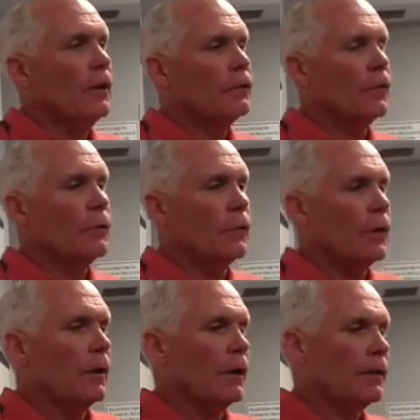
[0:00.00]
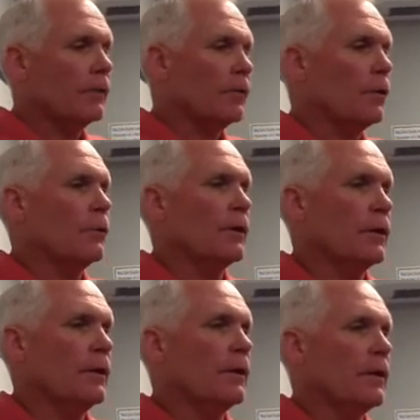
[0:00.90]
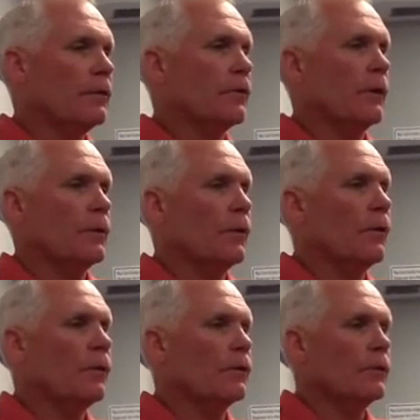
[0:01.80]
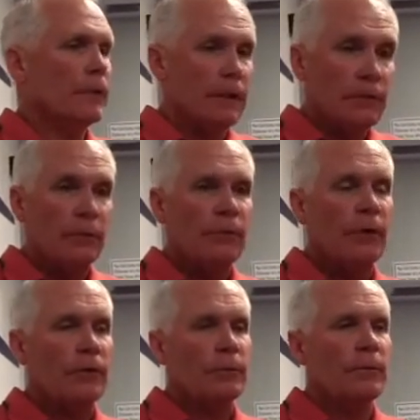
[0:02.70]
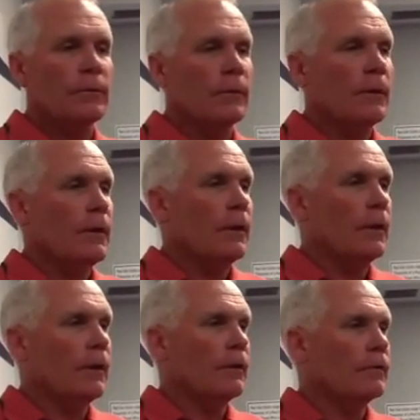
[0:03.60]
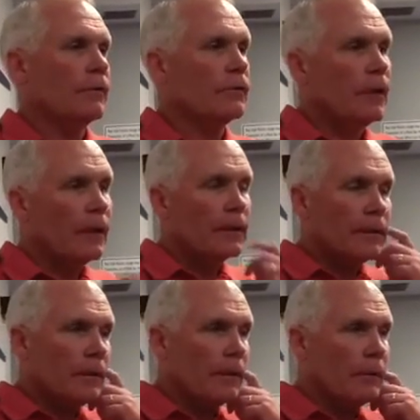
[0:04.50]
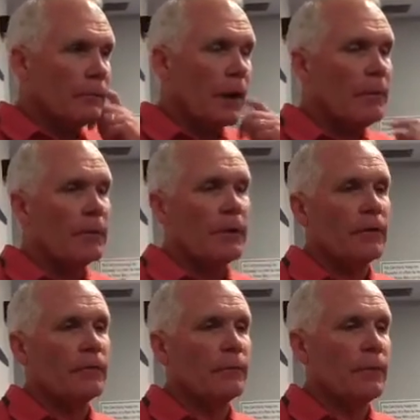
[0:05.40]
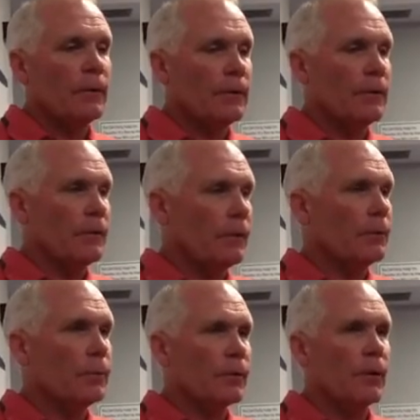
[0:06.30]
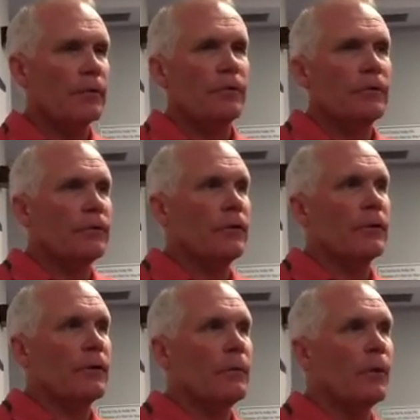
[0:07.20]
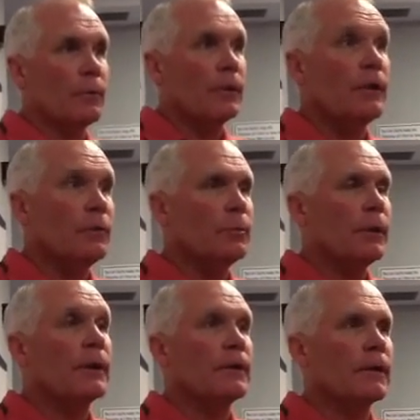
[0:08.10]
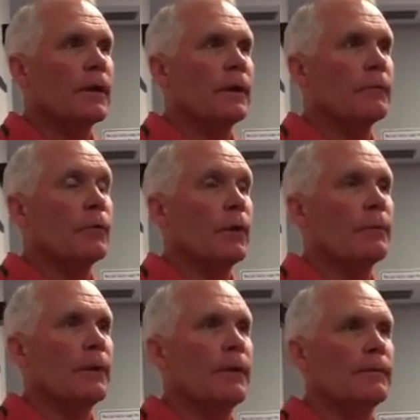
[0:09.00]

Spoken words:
So I think Tony, again, has come along. He's a freshman, just like Robert is, and they'll progress as the season come on, but he will play in the game quite a bit.